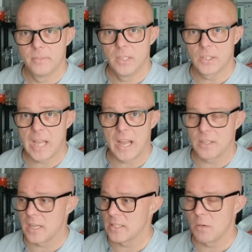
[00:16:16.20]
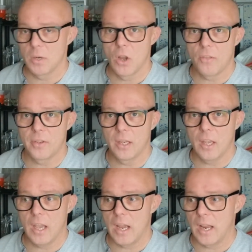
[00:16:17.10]
you start DayZ with nothing
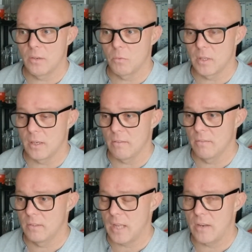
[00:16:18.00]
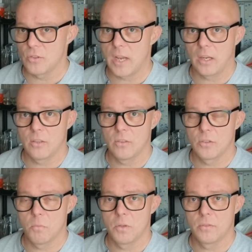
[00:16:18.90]
and within 10 seconds
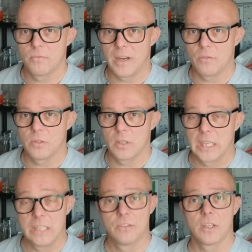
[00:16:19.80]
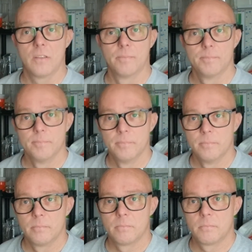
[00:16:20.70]
someone's found you and killed you
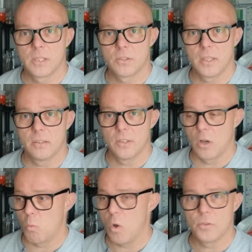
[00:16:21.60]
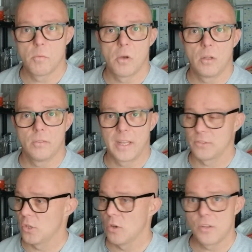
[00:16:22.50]
to steal your water bottle.
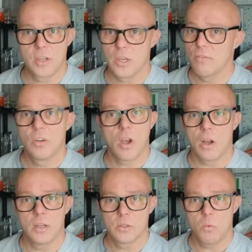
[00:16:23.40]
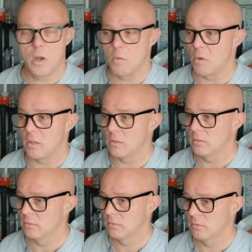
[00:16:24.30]
That's the only thing you've got, is a water bottle.
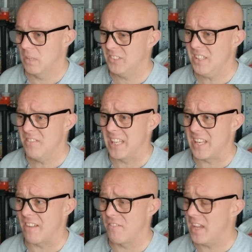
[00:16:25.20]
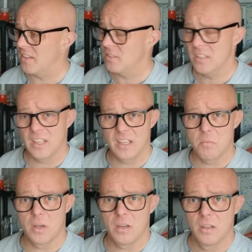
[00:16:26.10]
I don't even think you have that, do you,
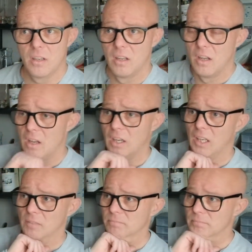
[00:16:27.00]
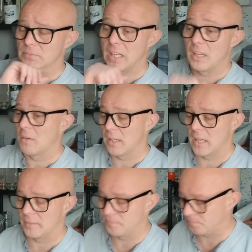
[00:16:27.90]
anymore? Anyway,
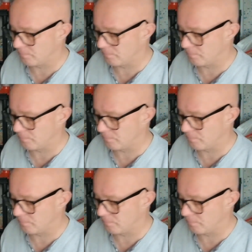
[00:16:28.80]
yeah,